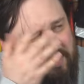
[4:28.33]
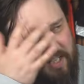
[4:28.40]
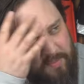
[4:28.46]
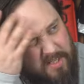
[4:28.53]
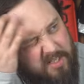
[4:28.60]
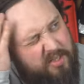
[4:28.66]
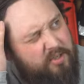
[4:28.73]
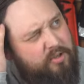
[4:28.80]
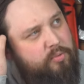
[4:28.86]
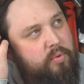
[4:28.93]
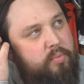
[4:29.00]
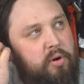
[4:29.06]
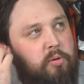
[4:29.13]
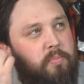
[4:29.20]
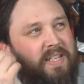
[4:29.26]
some of the Scuba
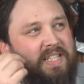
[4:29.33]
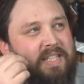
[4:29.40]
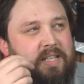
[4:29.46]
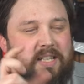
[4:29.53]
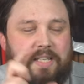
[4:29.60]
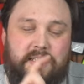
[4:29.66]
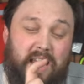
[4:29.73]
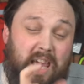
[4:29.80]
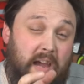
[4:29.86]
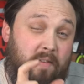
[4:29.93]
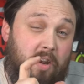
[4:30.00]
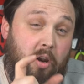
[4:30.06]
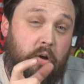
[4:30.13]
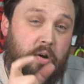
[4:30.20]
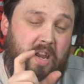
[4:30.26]
Pro BCDs, they have a
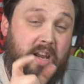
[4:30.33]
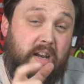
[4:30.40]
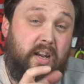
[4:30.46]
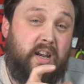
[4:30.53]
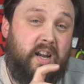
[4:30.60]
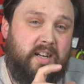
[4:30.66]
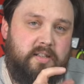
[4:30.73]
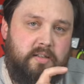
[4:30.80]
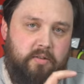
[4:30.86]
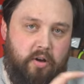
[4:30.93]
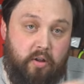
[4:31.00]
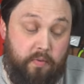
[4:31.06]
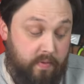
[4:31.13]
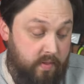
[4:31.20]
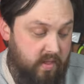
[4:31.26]
locking nut
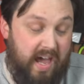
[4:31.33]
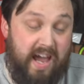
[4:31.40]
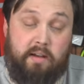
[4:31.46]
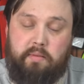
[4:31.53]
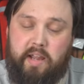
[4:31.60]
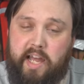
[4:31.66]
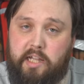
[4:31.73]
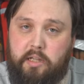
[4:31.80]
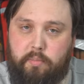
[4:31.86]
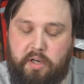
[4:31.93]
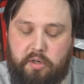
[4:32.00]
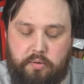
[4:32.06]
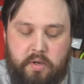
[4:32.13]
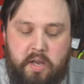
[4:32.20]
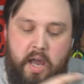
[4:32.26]
on that
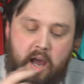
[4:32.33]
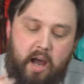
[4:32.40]
elbow.